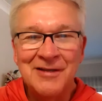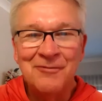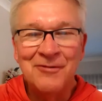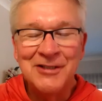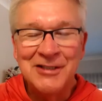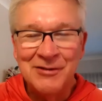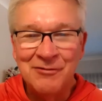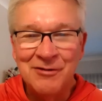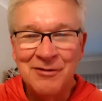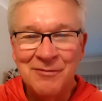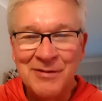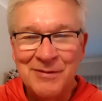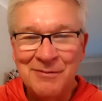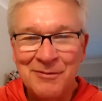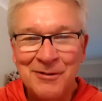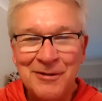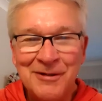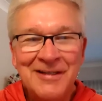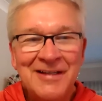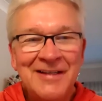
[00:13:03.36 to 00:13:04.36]
what you
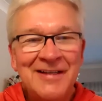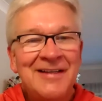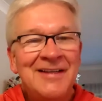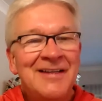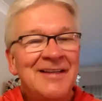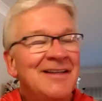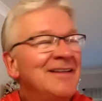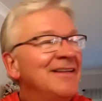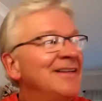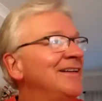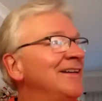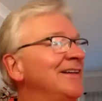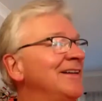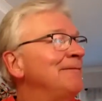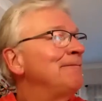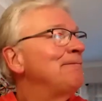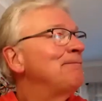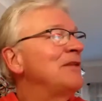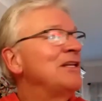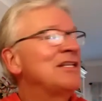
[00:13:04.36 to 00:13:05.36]
remember.
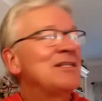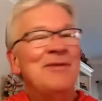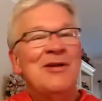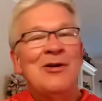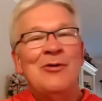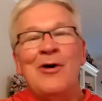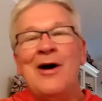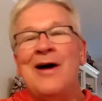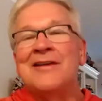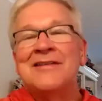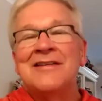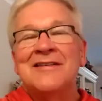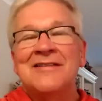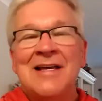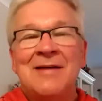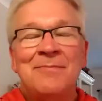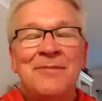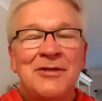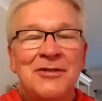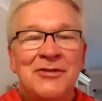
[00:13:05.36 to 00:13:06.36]
It's been a while since
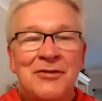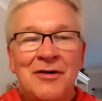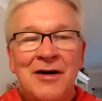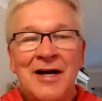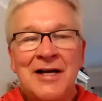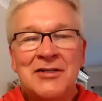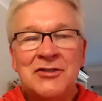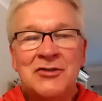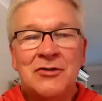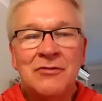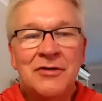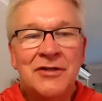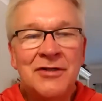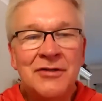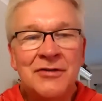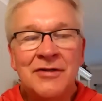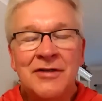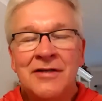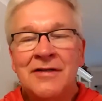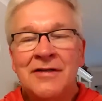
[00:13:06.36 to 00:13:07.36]
I've been to a high school
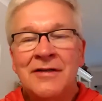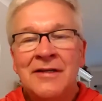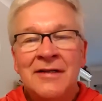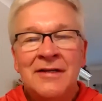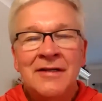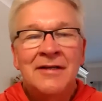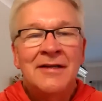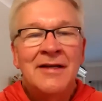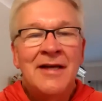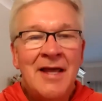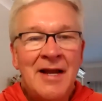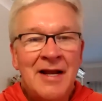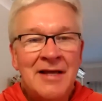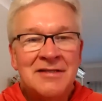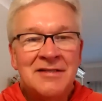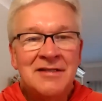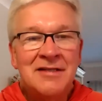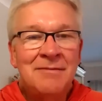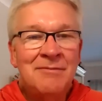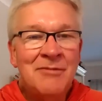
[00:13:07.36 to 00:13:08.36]
reunion, and I
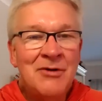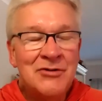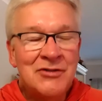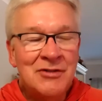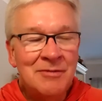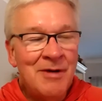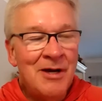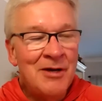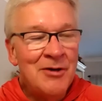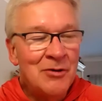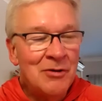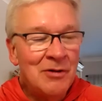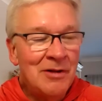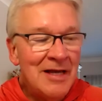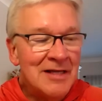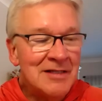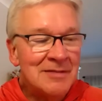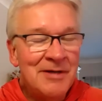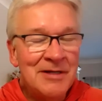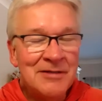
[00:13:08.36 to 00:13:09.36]
see most of my old
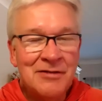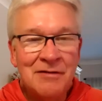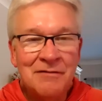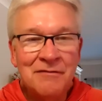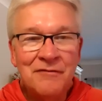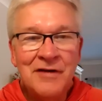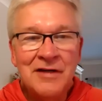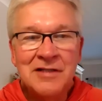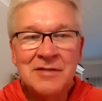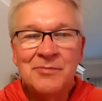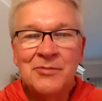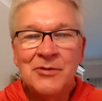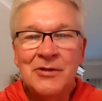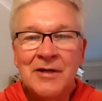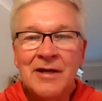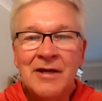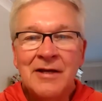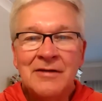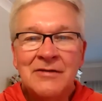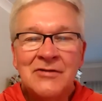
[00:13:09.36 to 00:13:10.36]
classmates on Facebook.
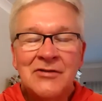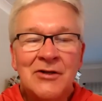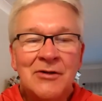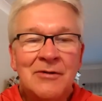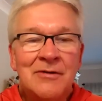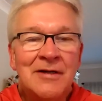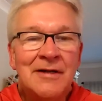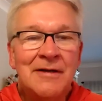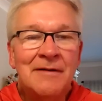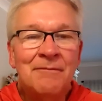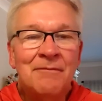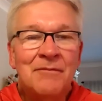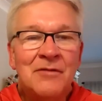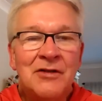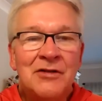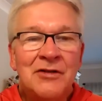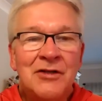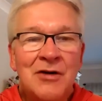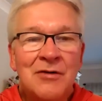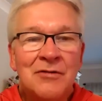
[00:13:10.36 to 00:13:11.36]
And so
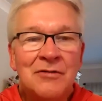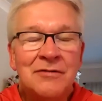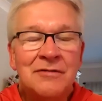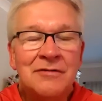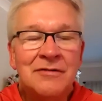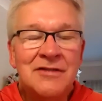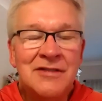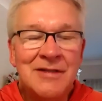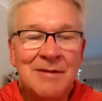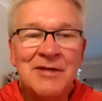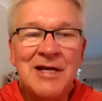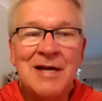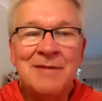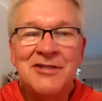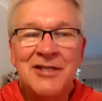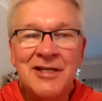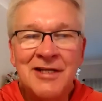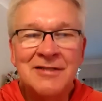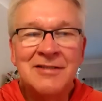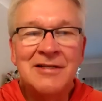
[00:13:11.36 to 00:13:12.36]
sometimes you
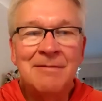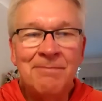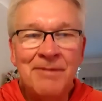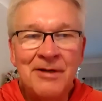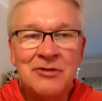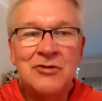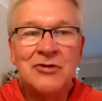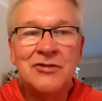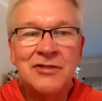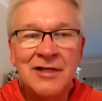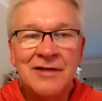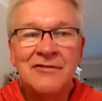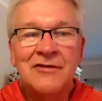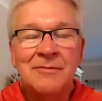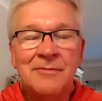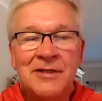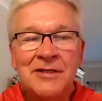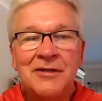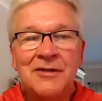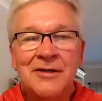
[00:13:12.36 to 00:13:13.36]
get to see pictures of them
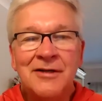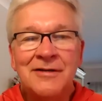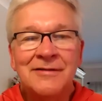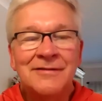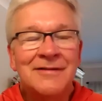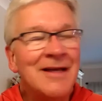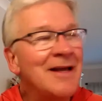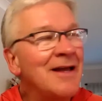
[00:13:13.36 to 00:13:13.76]
and you go,